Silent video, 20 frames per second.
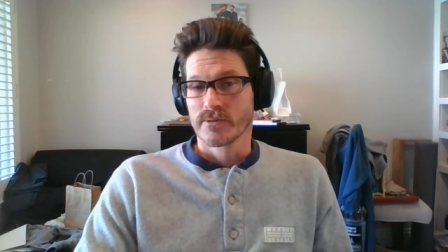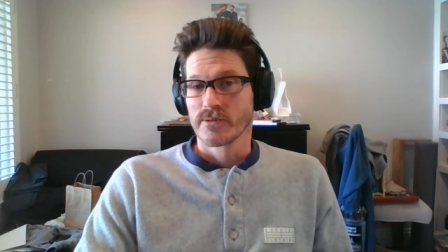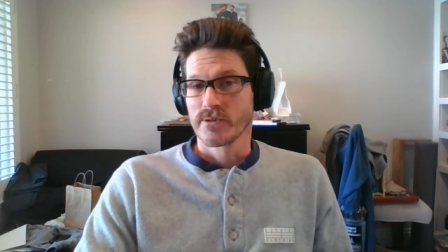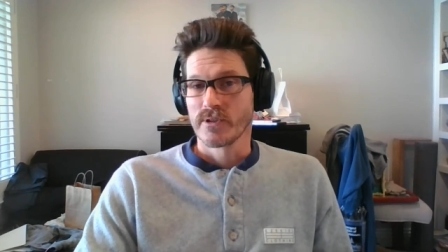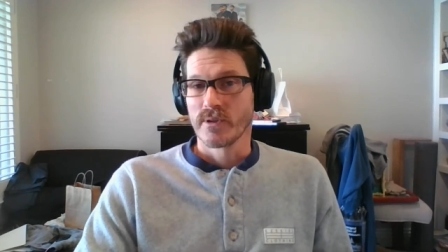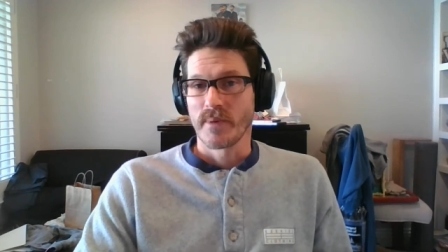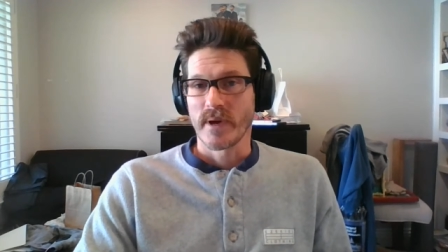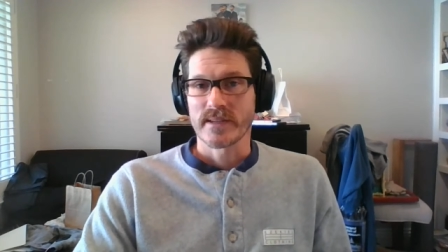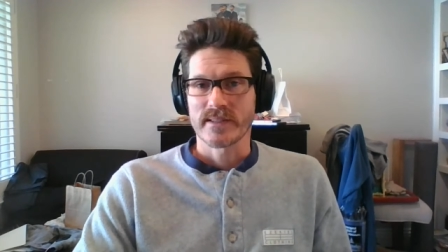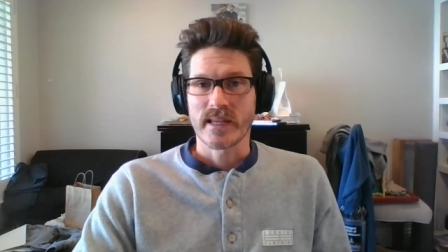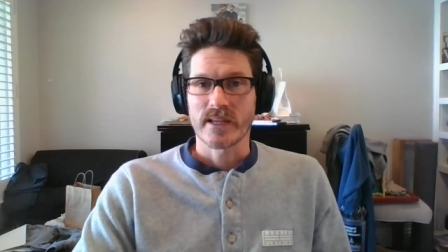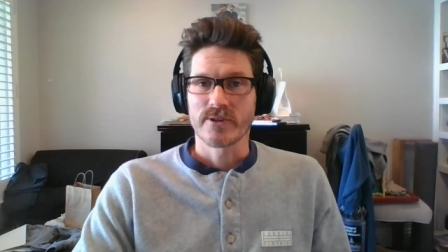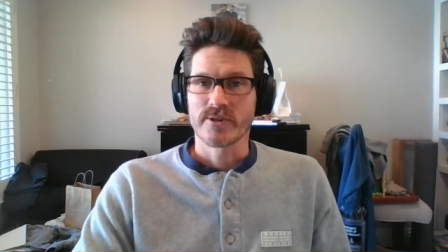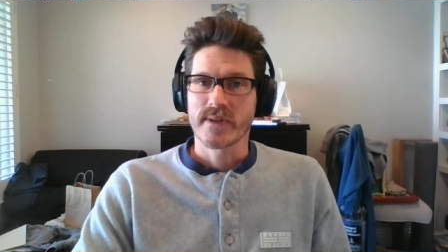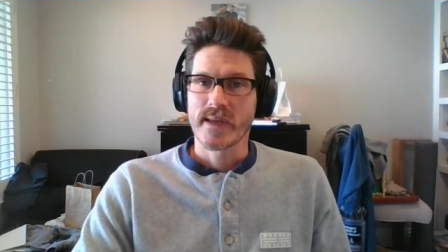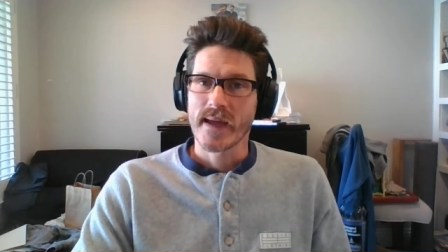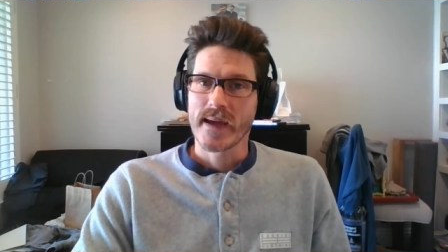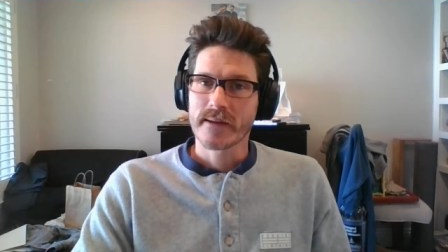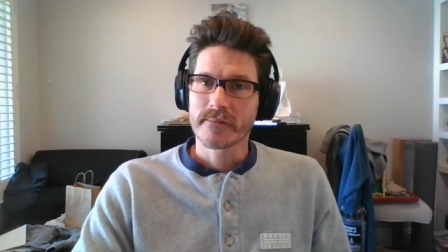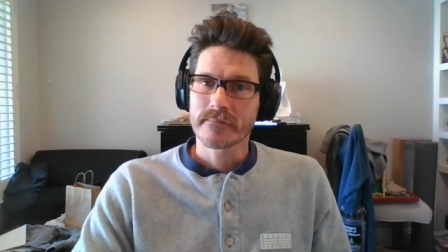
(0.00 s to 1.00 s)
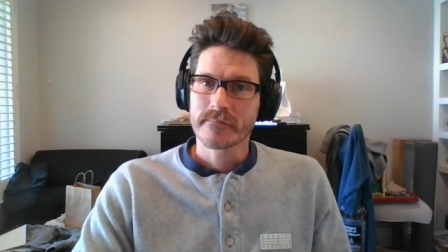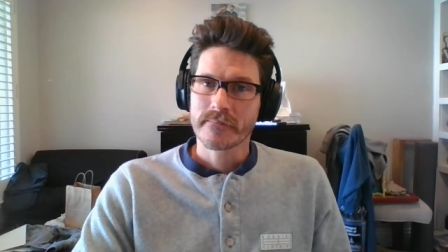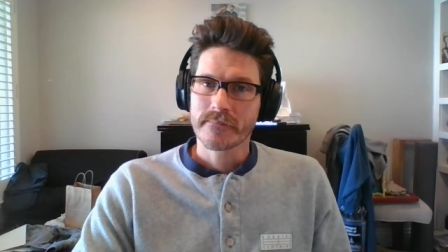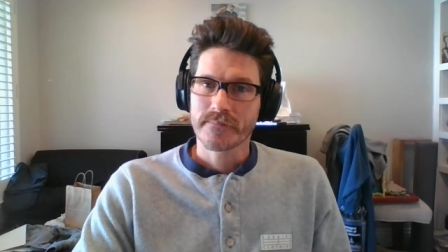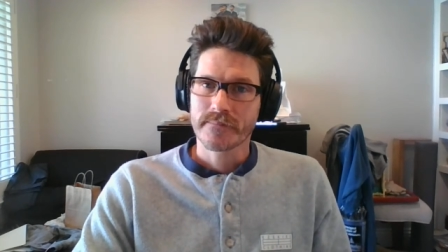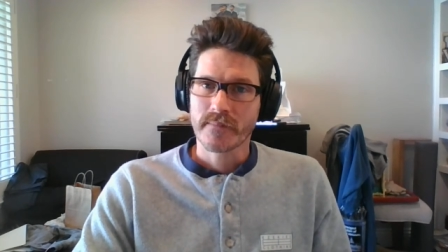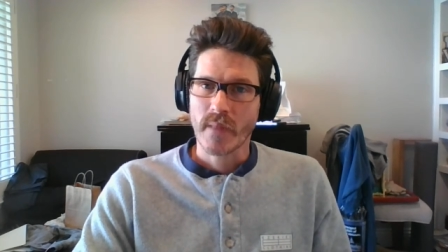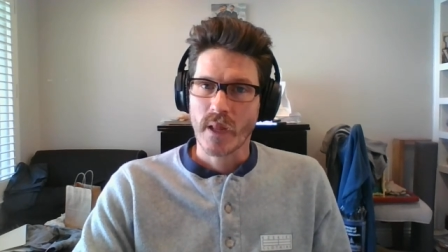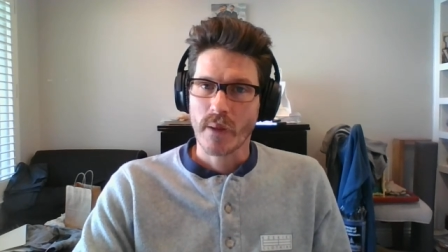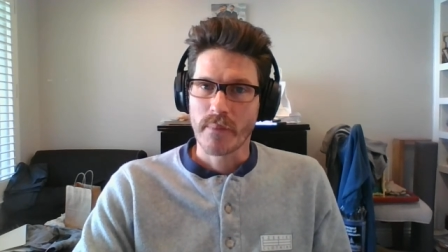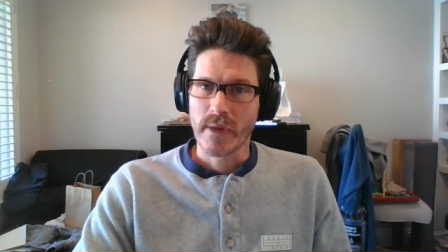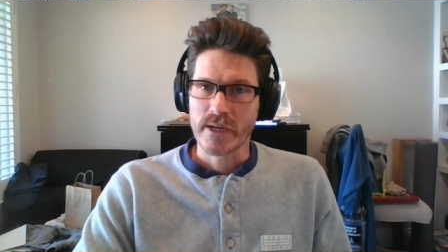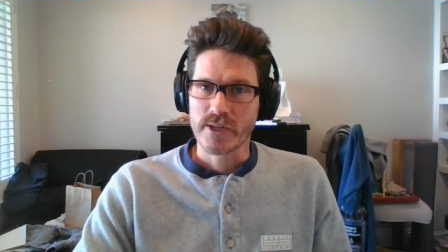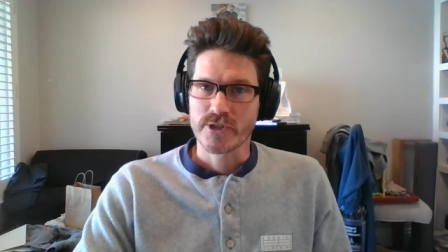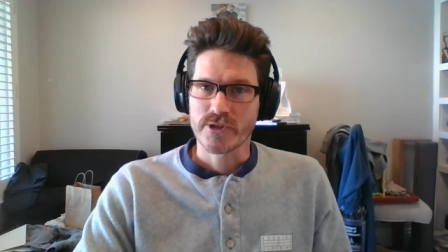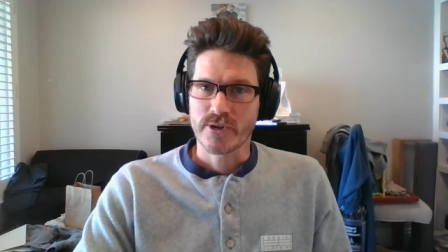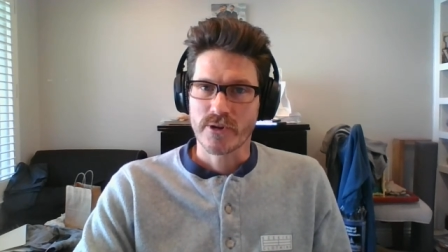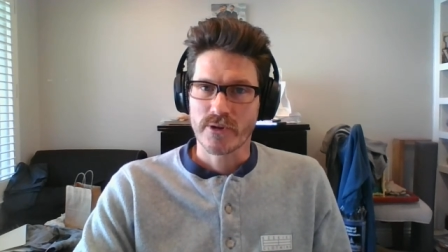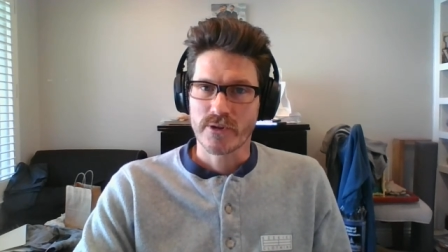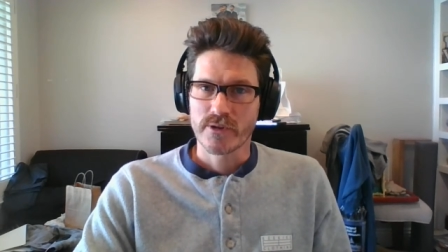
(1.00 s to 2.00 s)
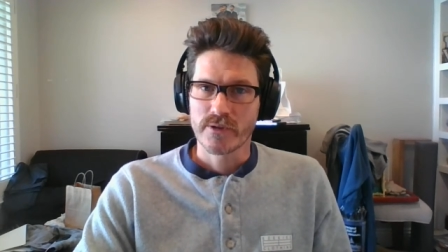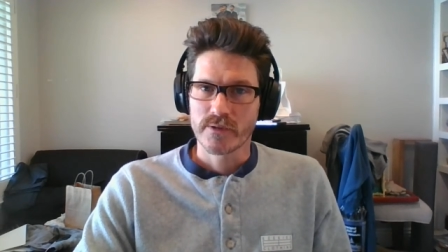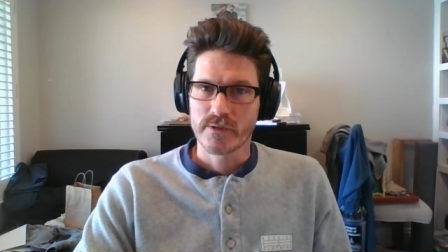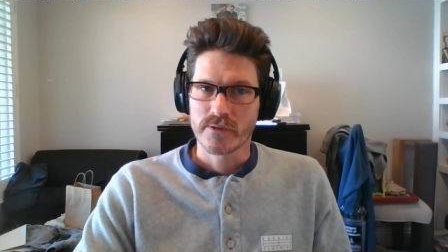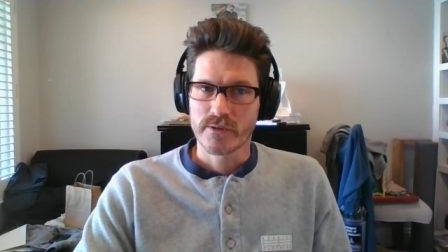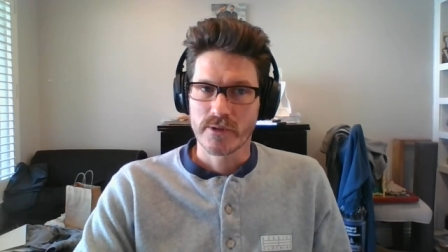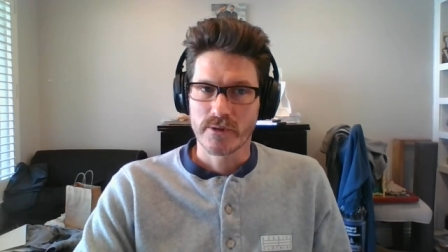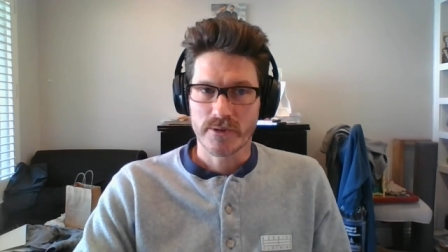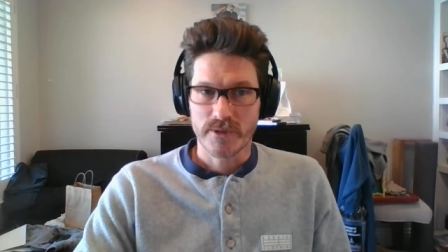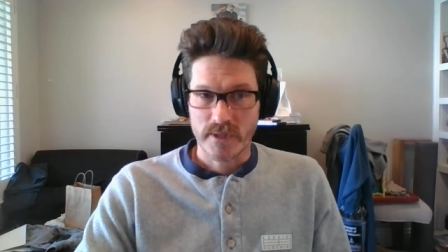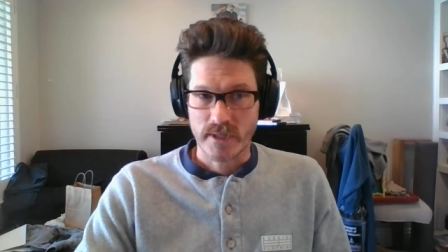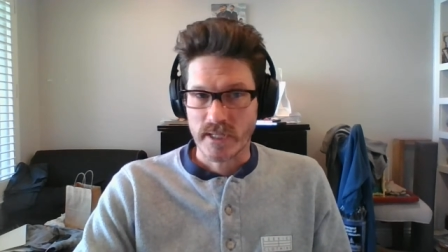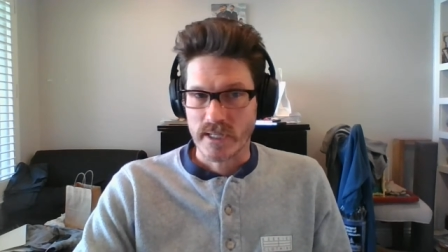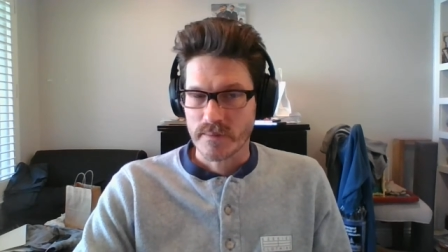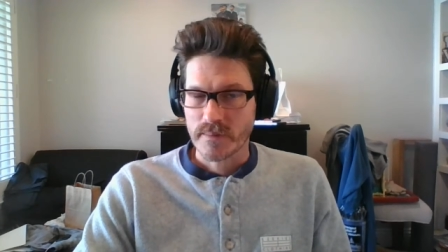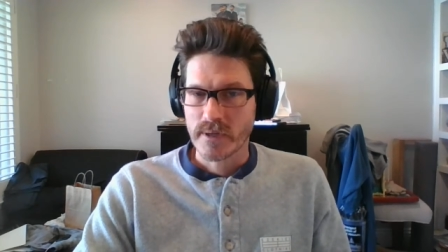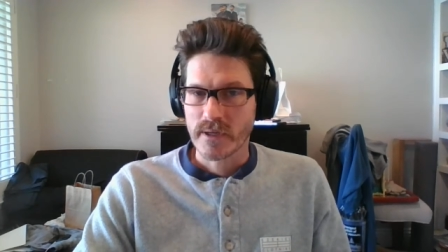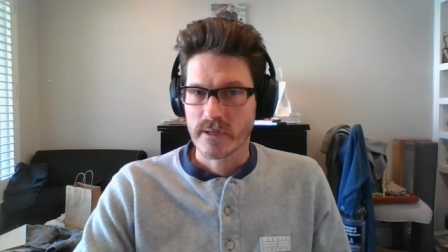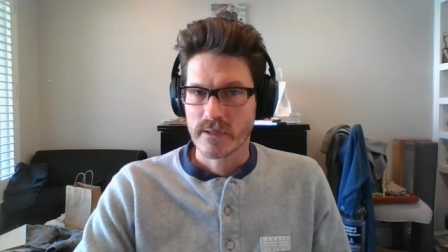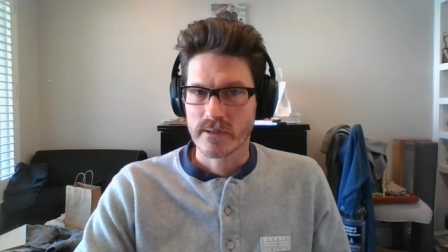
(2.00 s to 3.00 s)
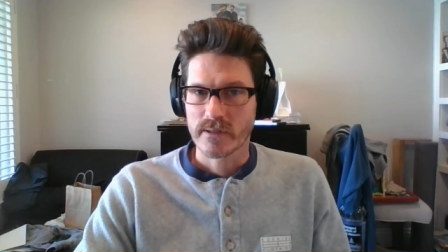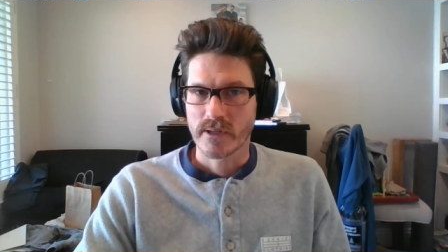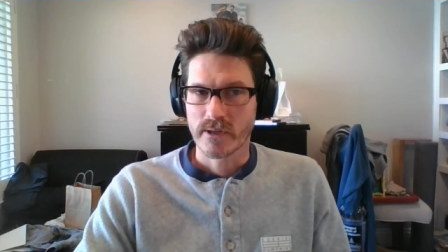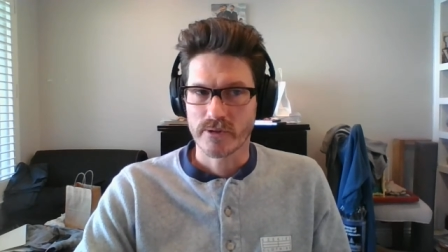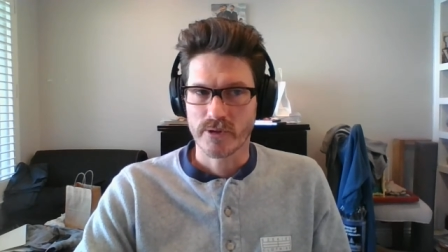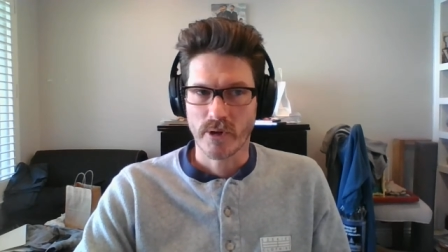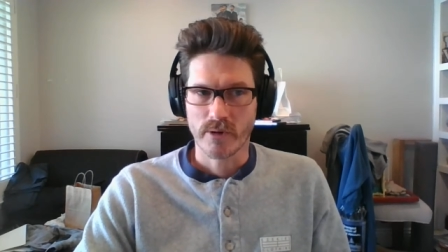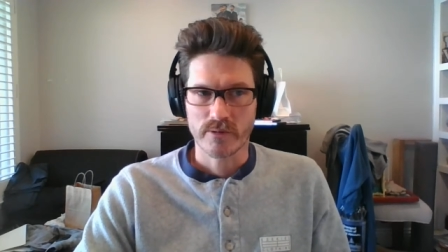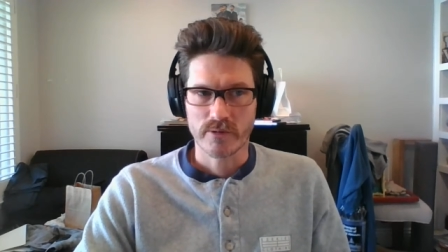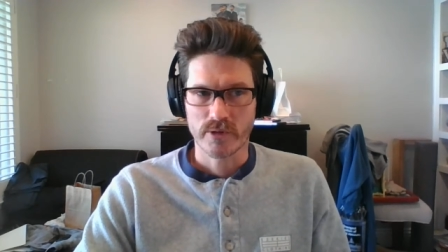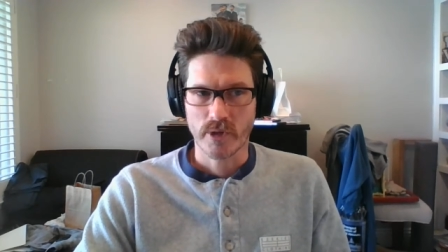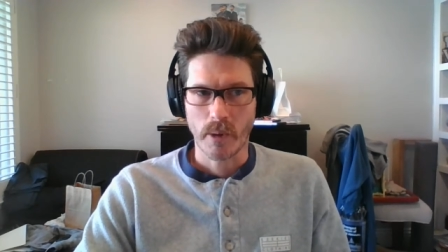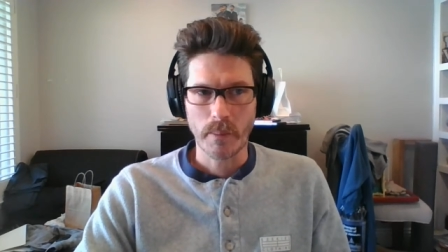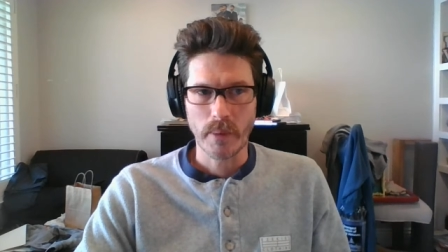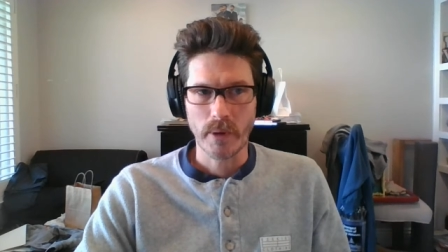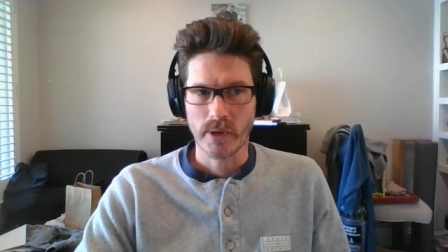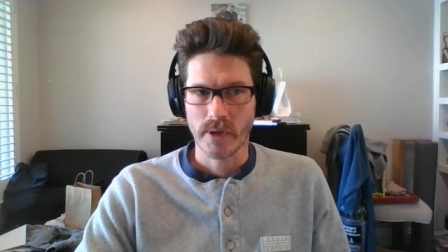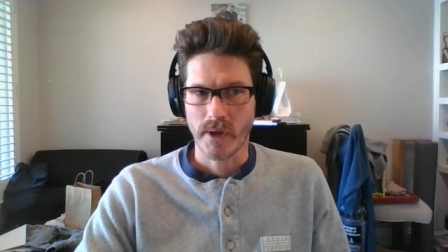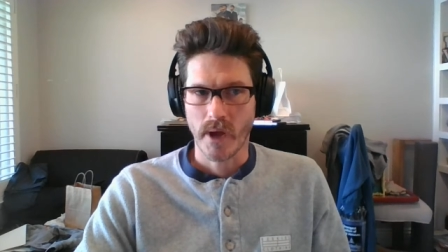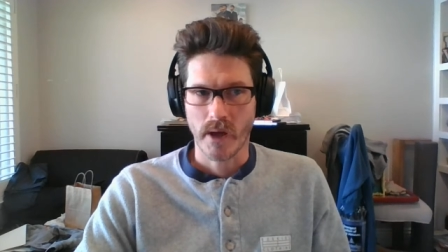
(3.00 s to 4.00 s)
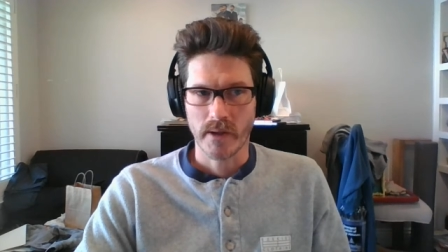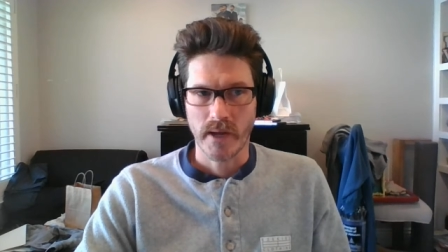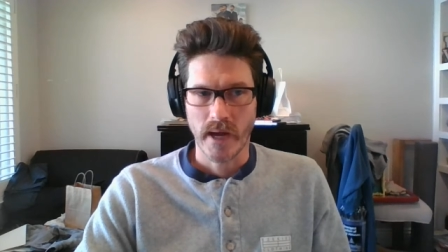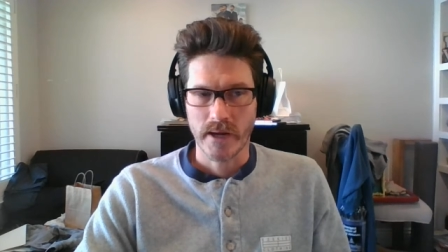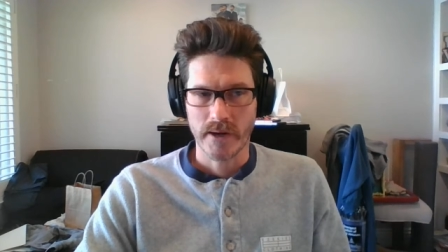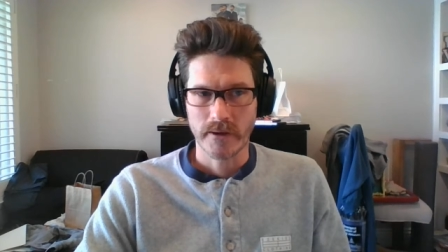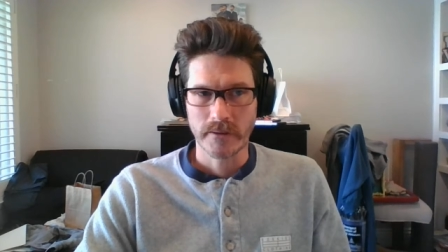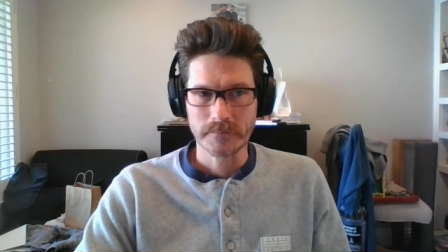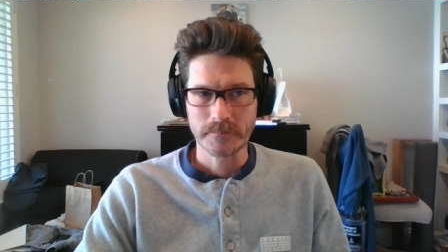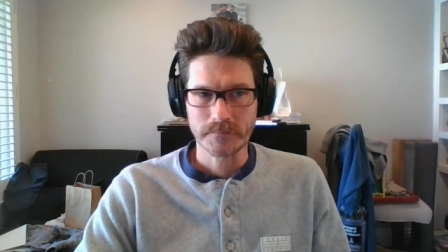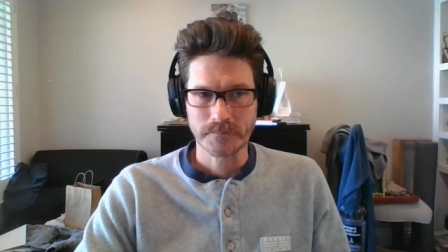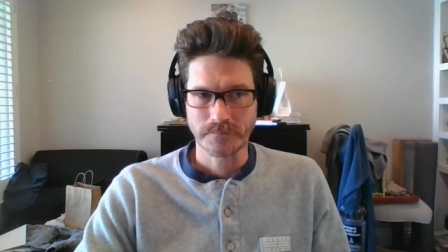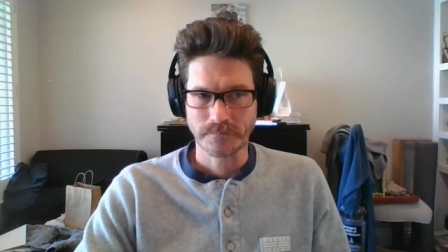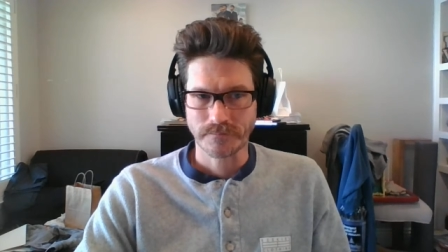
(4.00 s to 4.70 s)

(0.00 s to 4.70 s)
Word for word: do the best that you can. Make sure you do sleep. You know, don't don't pull an all nighter.